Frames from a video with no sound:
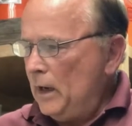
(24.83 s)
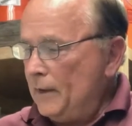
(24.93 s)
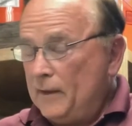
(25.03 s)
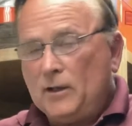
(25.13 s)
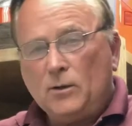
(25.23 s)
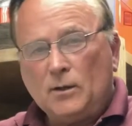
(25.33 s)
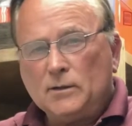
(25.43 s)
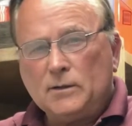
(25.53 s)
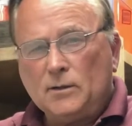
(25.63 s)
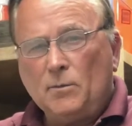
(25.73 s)
I think you
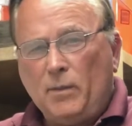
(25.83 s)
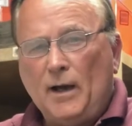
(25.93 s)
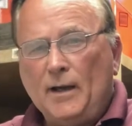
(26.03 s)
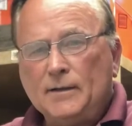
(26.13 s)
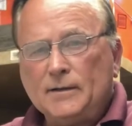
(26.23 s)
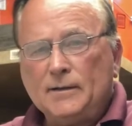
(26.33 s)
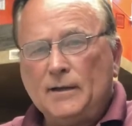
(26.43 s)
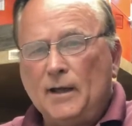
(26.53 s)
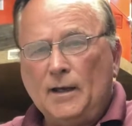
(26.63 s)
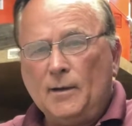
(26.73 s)
can still buy it
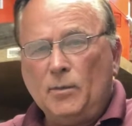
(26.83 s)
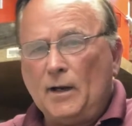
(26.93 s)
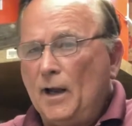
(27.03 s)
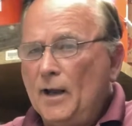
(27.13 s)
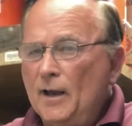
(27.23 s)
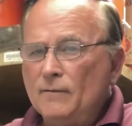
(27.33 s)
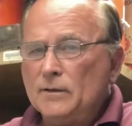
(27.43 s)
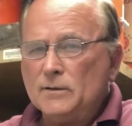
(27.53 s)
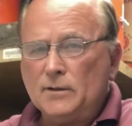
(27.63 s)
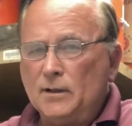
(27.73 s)
today, but I
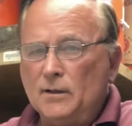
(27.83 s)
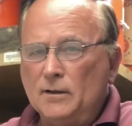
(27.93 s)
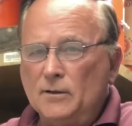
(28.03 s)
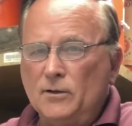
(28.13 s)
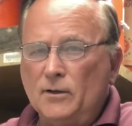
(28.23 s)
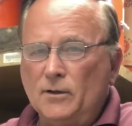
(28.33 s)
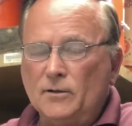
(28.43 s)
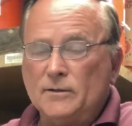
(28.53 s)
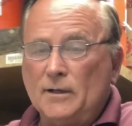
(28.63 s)
haven't seen it in years,